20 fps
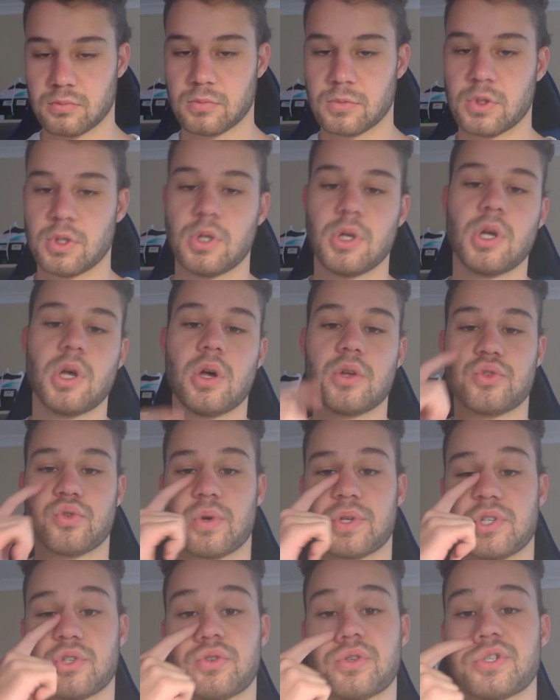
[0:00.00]
I was
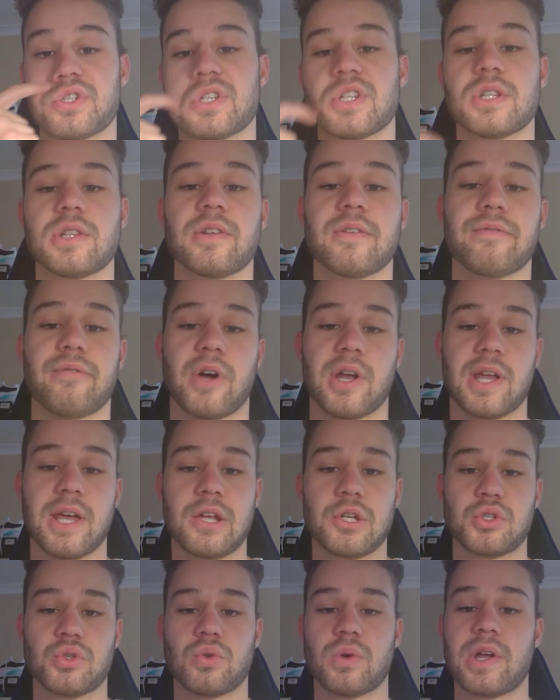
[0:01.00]
always interested in the
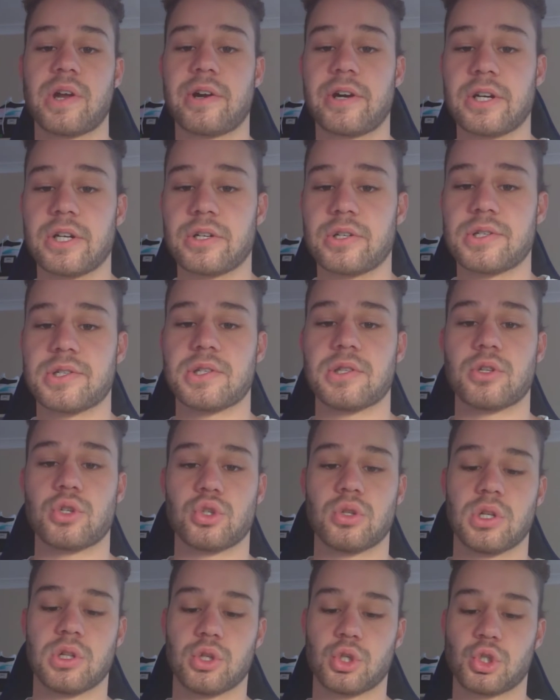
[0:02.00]
financial areas, in
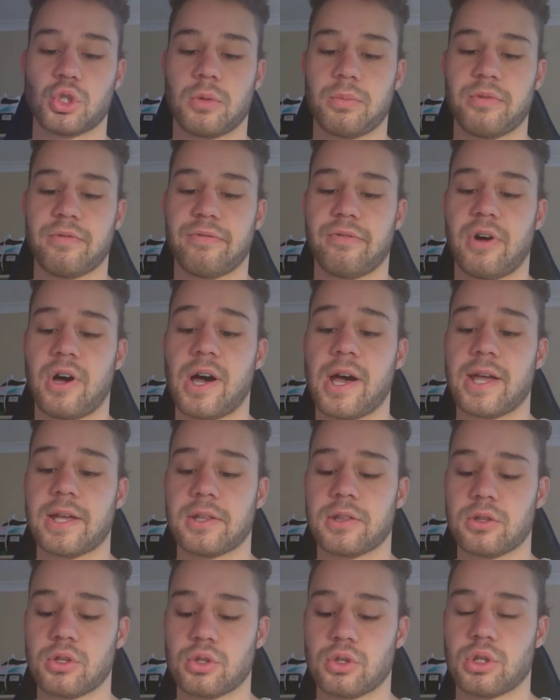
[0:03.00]
the Shopify
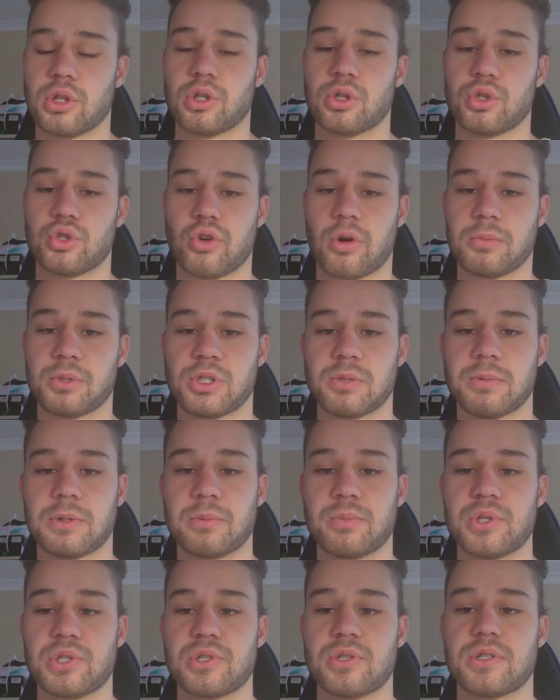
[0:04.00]
and the drop
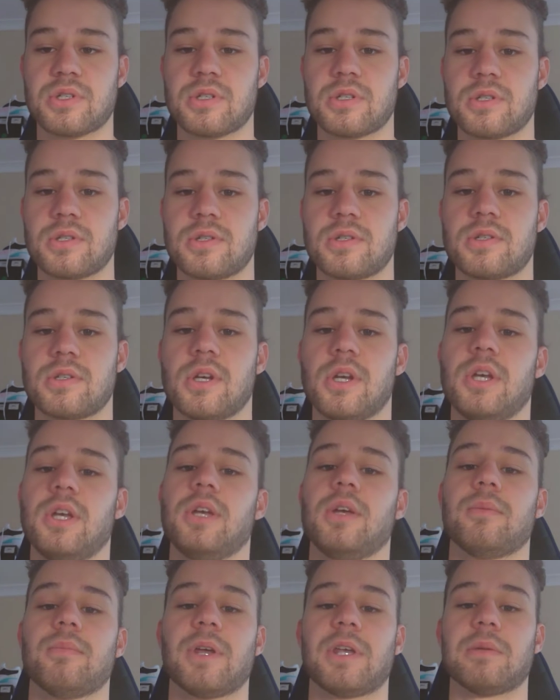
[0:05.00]
shipping businesses,
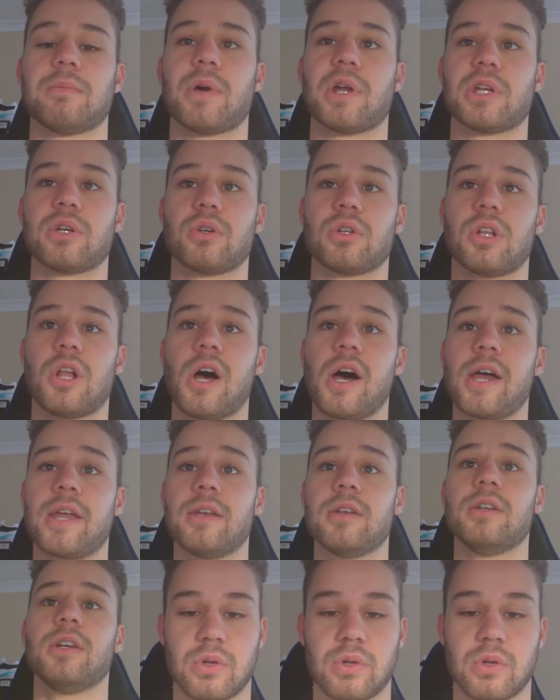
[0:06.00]
making money online.